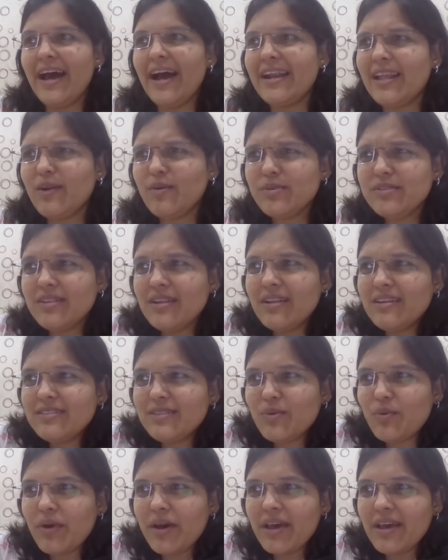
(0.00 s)
And that was the
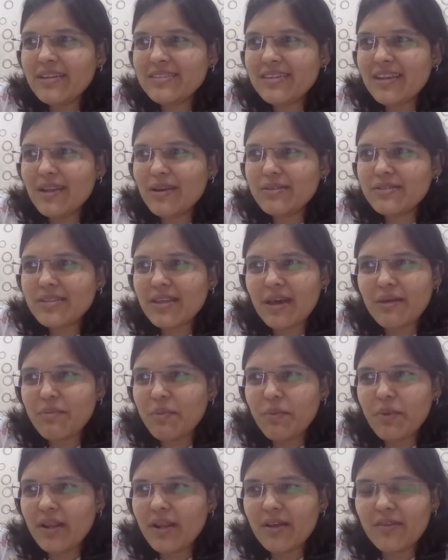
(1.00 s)
reason why I said
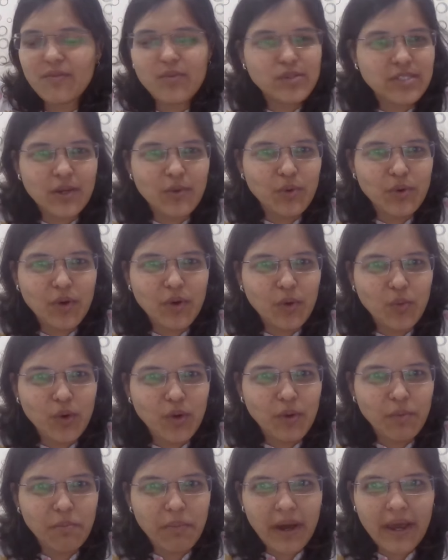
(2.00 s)
I'm a bit confused. I would not
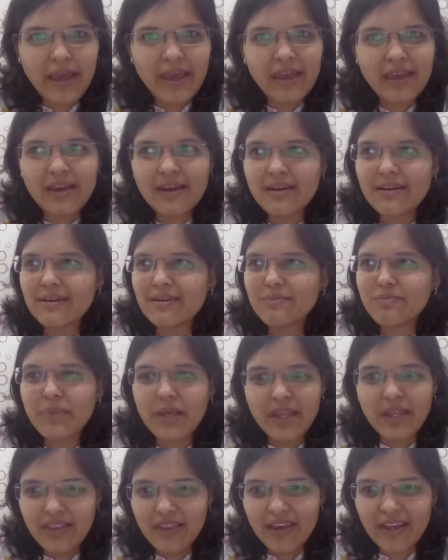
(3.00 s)
want to buy
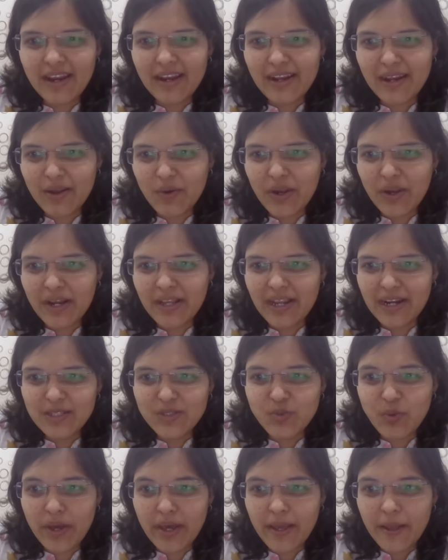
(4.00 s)
anything right now. And that
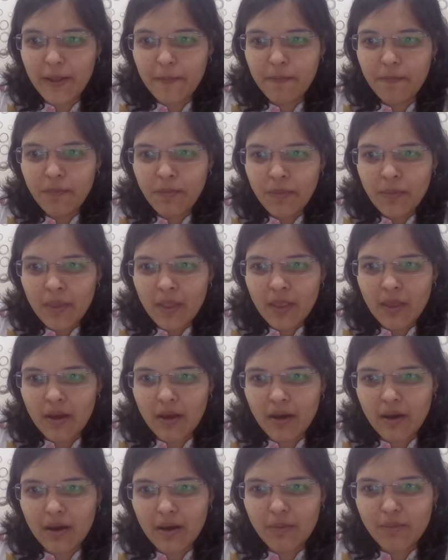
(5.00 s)
is why
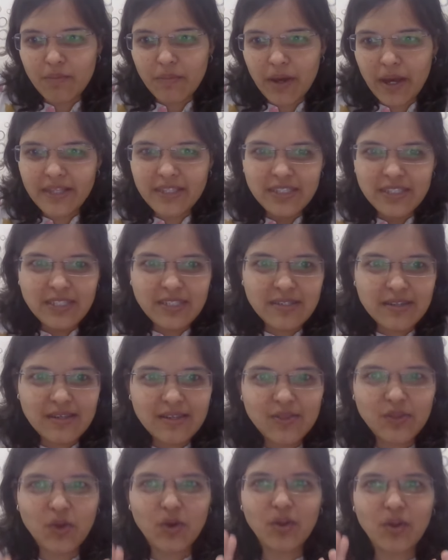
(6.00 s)
I just
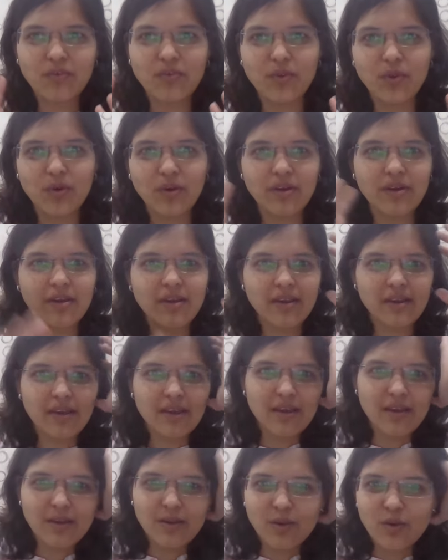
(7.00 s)
thought of,
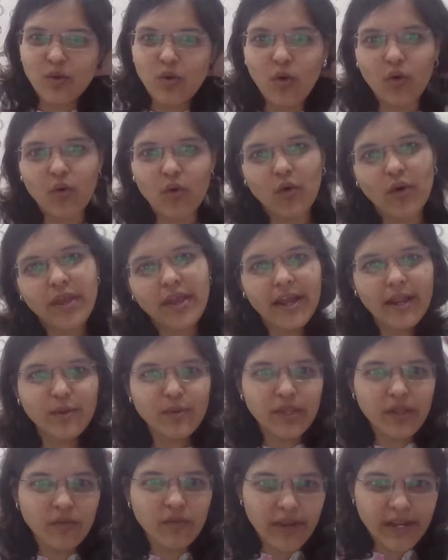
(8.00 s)
going
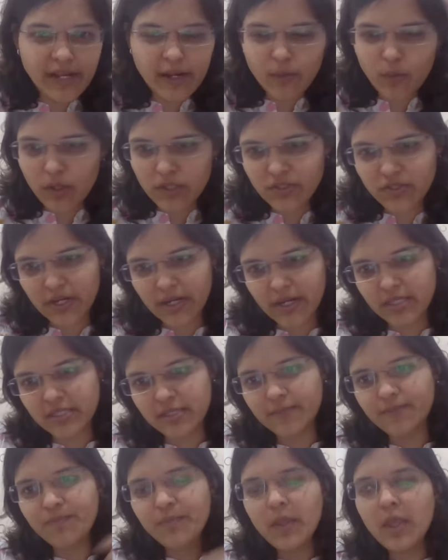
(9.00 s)
ahead with a wait and watch
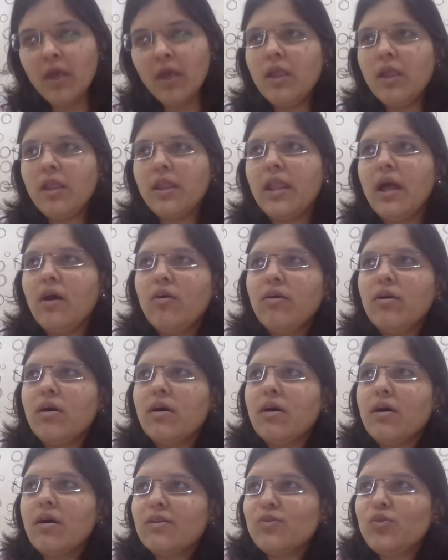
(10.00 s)
strategy.
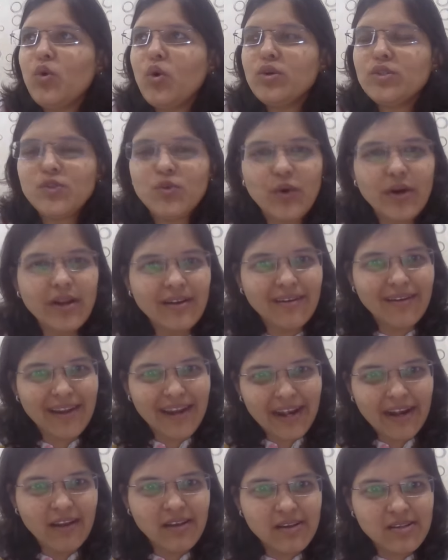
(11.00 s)
Now, those who are
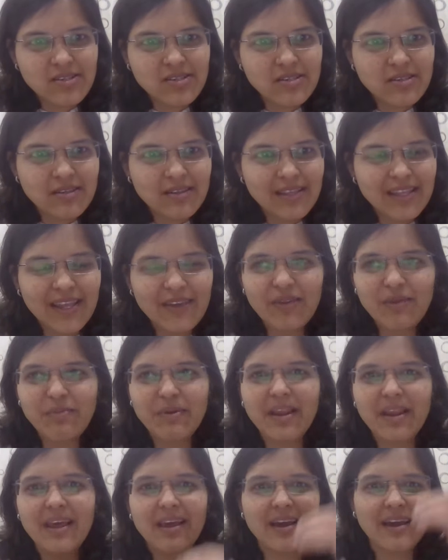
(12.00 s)
traders, they will
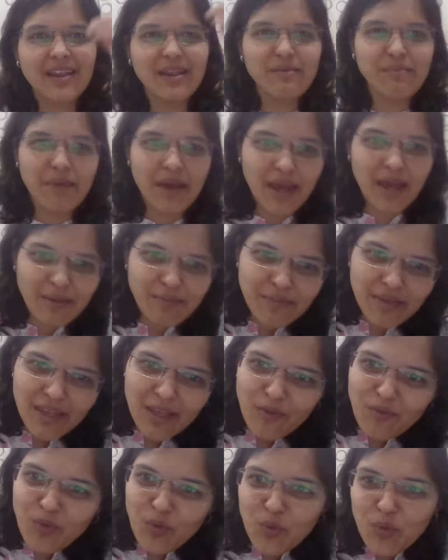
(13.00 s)
be like, "Arey ma'am,
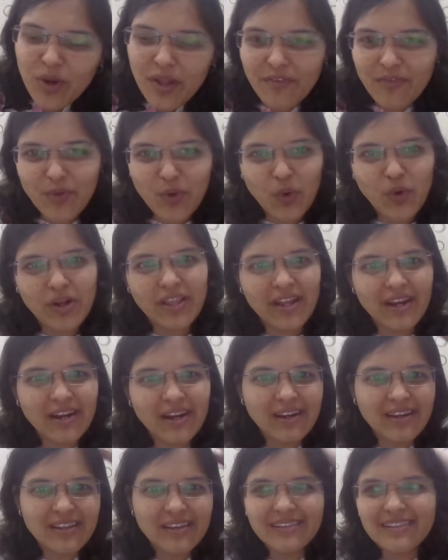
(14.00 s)
if you would have told
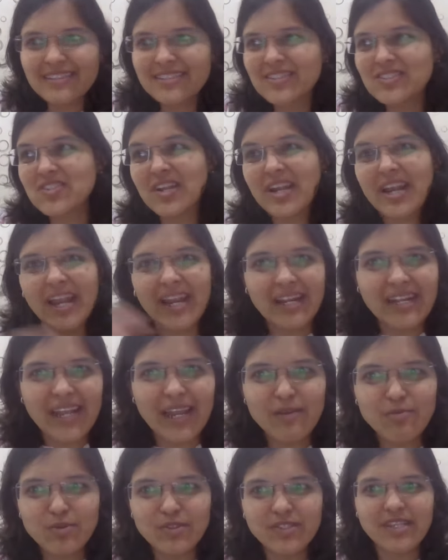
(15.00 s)
that this is the right
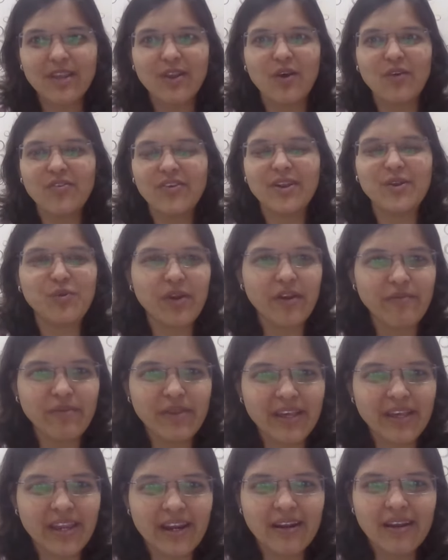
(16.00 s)
time to sell off, it would have
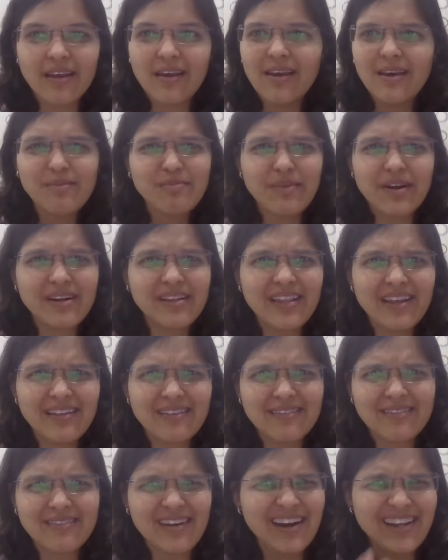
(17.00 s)
been great." But
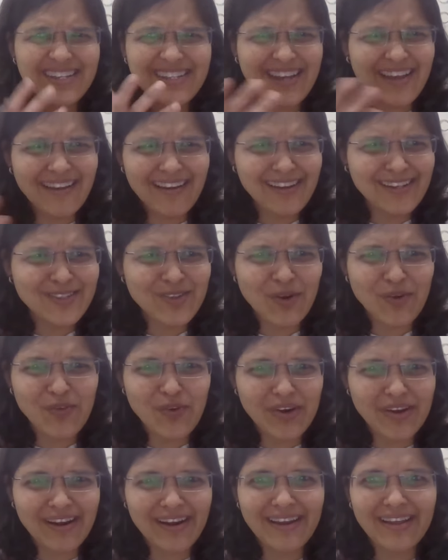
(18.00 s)
then our channel is not
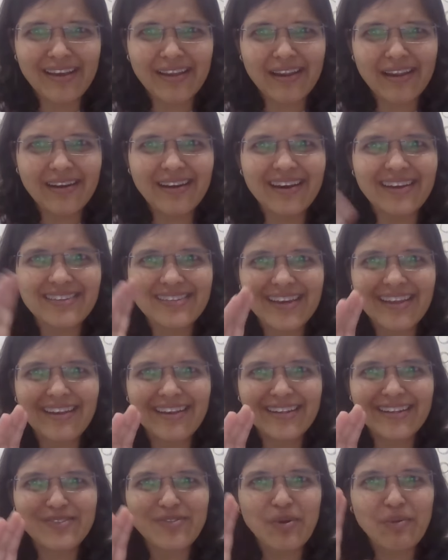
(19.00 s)
for trading, right? Our
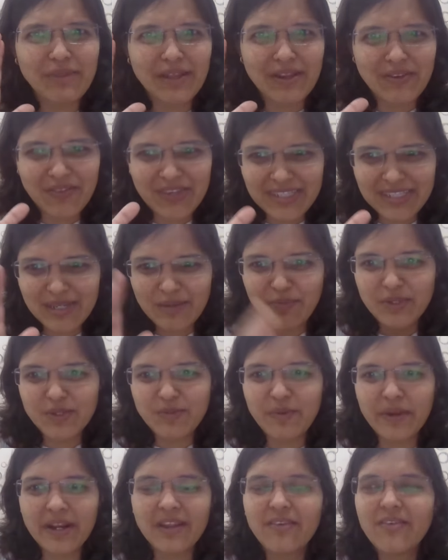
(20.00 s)
channel is from the investing
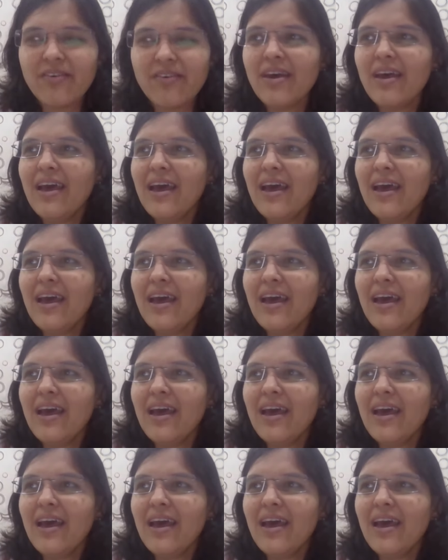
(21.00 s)
perspective.